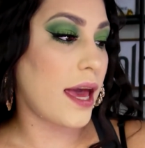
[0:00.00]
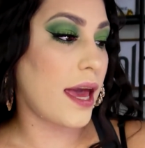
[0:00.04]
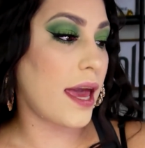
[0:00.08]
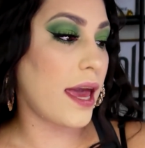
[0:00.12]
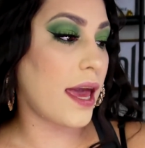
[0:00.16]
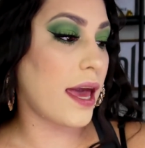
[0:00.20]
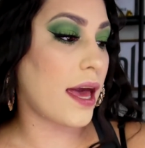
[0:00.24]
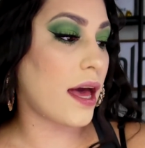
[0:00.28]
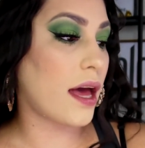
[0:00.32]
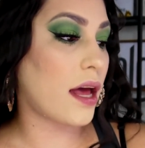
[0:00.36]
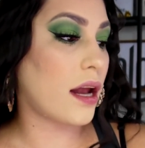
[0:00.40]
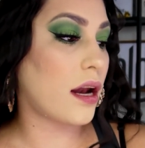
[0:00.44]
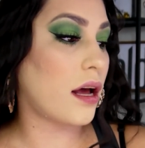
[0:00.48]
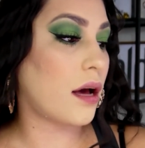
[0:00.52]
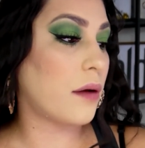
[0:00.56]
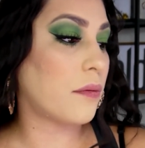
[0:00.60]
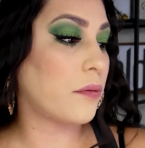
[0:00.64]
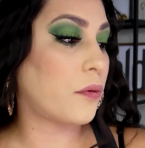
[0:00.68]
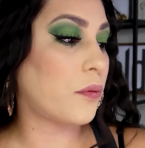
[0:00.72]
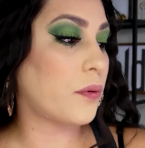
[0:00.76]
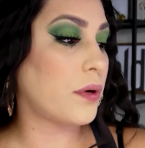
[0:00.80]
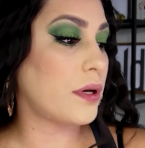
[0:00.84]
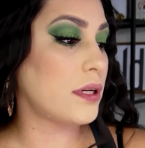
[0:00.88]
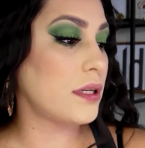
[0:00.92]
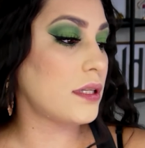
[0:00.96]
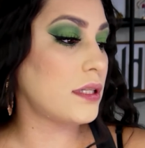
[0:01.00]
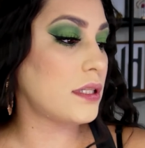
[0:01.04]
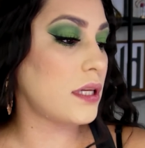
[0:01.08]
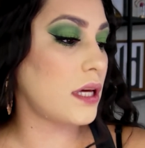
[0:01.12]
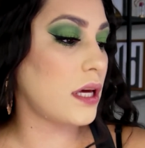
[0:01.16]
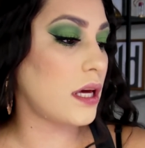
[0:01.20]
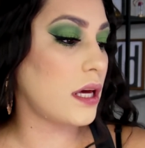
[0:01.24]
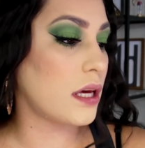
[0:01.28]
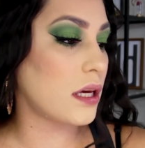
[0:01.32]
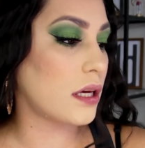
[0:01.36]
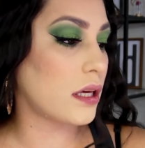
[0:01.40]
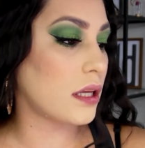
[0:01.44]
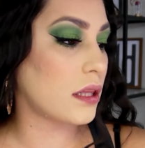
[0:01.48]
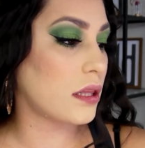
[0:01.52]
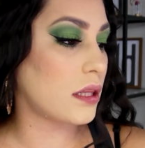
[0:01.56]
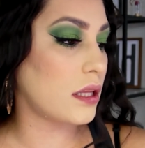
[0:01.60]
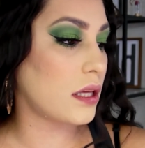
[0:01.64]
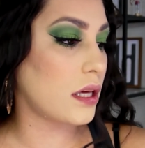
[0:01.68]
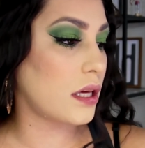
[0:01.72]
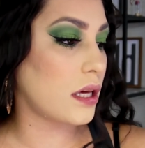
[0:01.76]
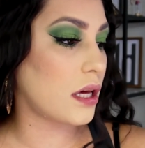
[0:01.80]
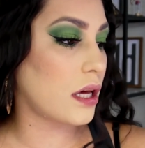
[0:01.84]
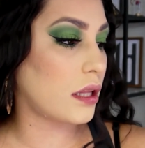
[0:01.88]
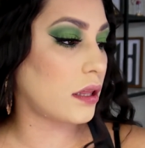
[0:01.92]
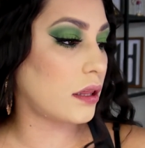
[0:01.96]
and I'm going to take
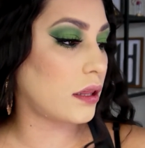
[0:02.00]
the